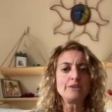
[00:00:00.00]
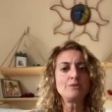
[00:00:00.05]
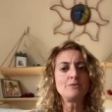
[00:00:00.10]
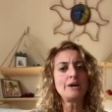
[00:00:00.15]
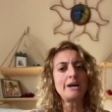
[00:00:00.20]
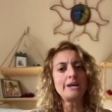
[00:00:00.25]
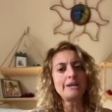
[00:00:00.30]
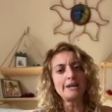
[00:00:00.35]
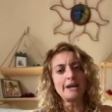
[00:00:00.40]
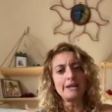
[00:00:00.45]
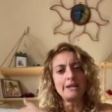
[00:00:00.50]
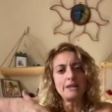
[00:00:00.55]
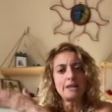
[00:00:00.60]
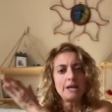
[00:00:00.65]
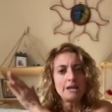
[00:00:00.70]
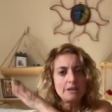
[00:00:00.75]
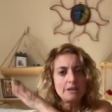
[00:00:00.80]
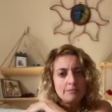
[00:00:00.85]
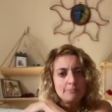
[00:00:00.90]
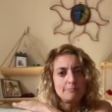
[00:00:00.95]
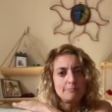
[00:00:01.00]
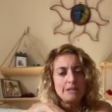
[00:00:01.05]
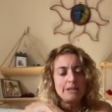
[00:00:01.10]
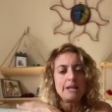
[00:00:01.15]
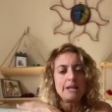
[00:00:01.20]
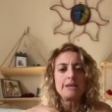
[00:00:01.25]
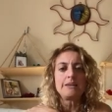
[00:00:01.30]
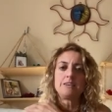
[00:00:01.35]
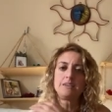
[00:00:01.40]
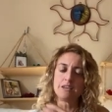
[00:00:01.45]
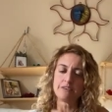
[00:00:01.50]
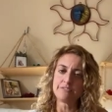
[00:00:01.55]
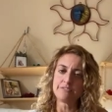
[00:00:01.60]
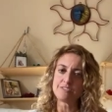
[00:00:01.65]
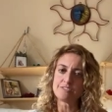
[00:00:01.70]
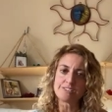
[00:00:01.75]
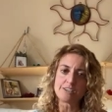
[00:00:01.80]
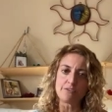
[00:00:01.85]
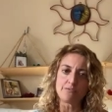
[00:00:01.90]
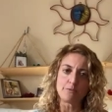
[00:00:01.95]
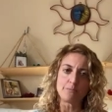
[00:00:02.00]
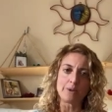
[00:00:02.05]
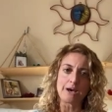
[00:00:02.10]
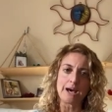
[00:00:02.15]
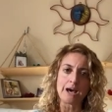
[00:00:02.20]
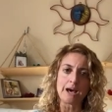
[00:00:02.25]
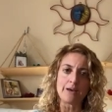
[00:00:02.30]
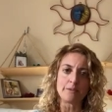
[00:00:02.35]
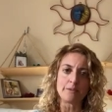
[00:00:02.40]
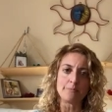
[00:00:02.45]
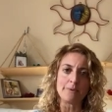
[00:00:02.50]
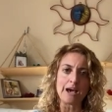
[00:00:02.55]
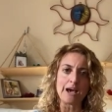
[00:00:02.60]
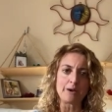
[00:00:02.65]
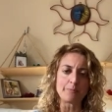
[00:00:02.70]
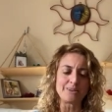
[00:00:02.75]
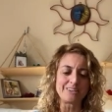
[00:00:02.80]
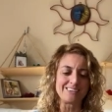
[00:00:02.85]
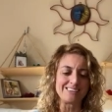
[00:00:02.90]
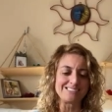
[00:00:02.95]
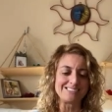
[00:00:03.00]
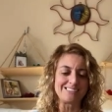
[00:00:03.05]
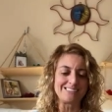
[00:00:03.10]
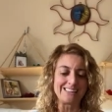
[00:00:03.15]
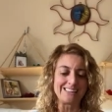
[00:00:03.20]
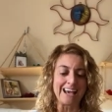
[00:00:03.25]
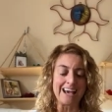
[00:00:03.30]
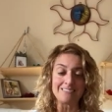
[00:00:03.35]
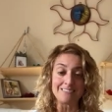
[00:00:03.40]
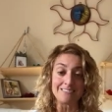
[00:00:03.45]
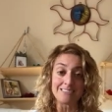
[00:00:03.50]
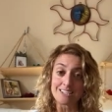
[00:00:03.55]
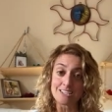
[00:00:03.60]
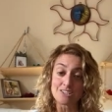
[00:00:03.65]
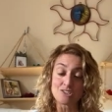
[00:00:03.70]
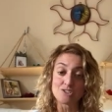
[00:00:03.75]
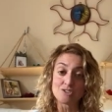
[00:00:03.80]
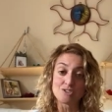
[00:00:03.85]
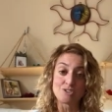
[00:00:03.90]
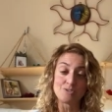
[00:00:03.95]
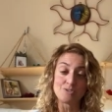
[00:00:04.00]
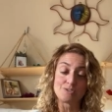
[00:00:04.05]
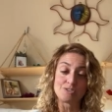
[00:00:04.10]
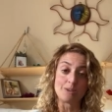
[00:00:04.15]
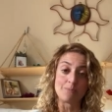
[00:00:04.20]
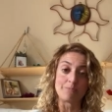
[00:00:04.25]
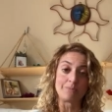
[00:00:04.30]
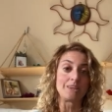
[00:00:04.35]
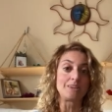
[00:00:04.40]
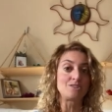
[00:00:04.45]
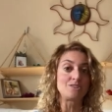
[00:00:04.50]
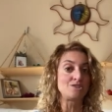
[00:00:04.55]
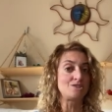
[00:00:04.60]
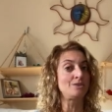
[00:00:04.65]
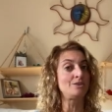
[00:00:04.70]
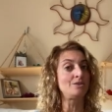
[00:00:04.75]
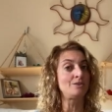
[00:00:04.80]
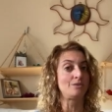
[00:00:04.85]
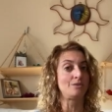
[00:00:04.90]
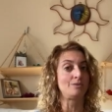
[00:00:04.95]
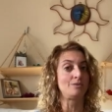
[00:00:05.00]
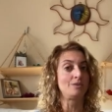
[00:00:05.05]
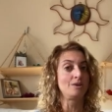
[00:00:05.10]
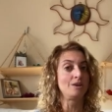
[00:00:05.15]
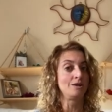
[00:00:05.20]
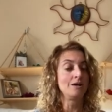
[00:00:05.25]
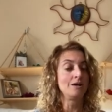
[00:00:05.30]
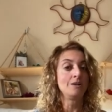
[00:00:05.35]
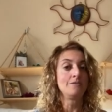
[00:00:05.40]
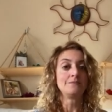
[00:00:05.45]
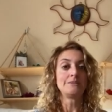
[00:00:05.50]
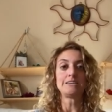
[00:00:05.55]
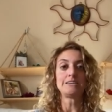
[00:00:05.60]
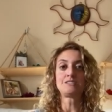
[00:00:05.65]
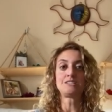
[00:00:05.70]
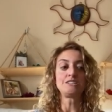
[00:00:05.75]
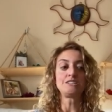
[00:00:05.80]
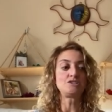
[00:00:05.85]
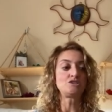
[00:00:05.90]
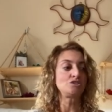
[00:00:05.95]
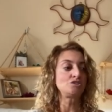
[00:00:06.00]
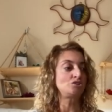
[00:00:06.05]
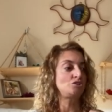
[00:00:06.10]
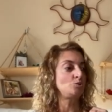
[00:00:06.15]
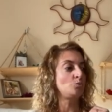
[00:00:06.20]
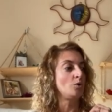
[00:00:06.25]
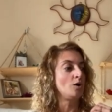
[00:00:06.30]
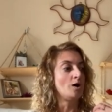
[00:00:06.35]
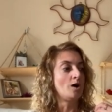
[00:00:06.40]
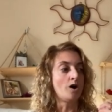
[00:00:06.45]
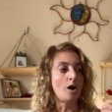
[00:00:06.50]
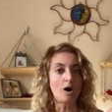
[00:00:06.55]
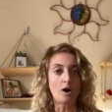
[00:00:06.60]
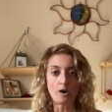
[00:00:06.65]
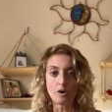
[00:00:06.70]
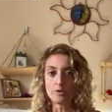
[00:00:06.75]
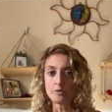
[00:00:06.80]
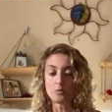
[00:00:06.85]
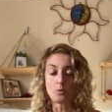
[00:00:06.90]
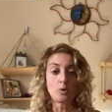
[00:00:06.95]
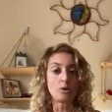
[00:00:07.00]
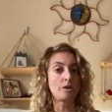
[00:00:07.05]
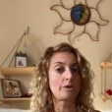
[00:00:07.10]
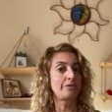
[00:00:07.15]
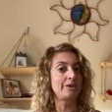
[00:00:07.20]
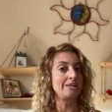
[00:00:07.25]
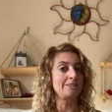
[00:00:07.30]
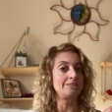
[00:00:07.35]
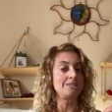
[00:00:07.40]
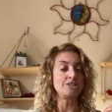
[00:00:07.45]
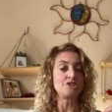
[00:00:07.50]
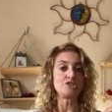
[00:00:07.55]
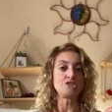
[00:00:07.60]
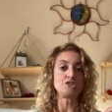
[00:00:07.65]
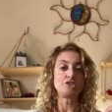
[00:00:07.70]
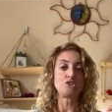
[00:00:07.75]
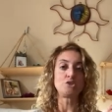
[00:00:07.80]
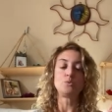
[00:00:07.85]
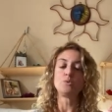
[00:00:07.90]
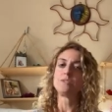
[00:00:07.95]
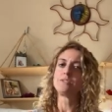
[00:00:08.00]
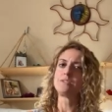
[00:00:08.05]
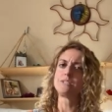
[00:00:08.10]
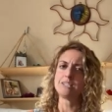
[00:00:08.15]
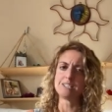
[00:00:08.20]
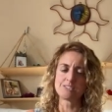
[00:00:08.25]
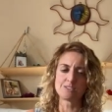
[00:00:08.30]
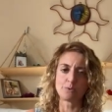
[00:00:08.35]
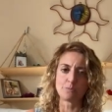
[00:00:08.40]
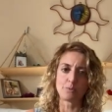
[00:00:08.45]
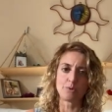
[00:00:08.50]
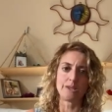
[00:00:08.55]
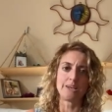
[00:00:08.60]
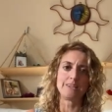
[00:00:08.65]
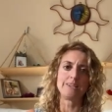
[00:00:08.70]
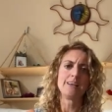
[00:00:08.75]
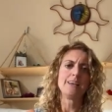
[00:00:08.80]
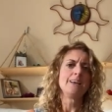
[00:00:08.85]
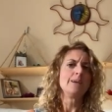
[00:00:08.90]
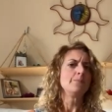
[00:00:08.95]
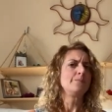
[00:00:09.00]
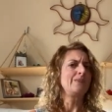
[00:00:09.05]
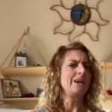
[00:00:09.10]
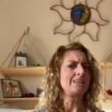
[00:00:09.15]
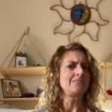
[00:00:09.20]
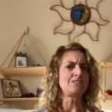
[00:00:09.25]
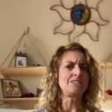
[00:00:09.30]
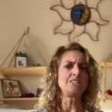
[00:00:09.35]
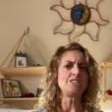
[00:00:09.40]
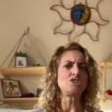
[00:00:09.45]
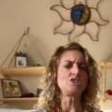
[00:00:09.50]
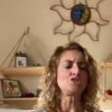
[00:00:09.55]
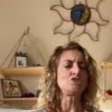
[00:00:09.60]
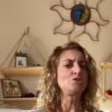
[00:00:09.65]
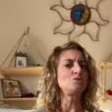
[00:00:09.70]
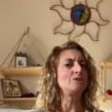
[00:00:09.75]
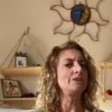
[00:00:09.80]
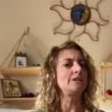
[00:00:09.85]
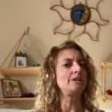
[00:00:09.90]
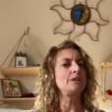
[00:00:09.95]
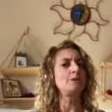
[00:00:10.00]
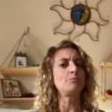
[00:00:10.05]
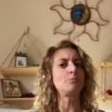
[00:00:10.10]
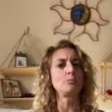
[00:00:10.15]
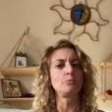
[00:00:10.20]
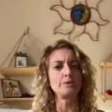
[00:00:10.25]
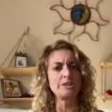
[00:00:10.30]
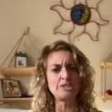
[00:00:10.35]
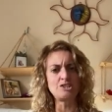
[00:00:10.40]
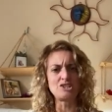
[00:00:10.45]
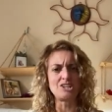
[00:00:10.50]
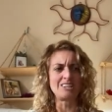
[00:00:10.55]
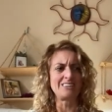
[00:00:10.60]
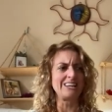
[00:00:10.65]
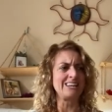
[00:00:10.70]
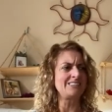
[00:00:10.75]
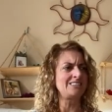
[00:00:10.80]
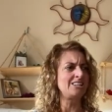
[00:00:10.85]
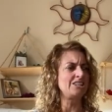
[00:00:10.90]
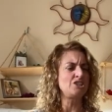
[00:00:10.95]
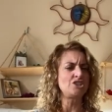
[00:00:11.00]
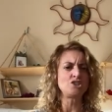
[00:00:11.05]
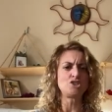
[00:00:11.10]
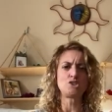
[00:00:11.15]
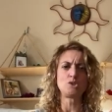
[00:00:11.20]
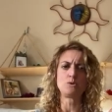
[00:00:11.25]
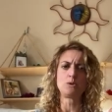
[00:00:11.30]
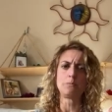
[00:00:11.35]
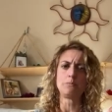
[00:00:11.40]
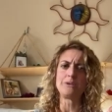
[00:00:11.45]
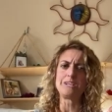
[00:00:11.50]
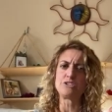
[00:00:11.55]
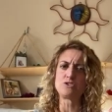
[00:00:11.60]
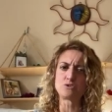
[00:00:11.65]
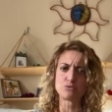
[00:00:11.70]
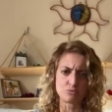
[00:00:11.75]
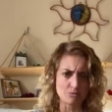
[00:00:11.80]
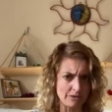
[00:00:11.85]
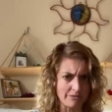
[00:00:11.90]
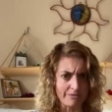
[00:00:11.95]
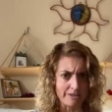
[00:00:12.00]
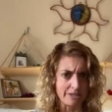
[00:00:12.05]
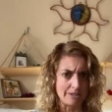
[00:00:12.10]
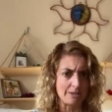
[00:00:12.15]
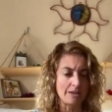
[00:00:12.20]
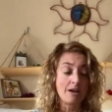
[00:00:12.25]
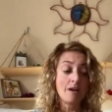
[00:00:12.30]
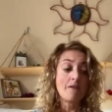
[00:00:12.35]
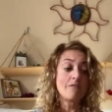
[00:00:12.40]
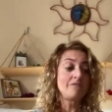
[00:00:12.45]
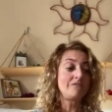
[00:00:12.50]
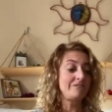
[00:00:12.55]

And you got to kind of like be like, give yourself a pat on the back, because that teaches you something too. That teaches you hard work. That teaches you discipline. That teaches you to keep reaching. That teaches you to be driven.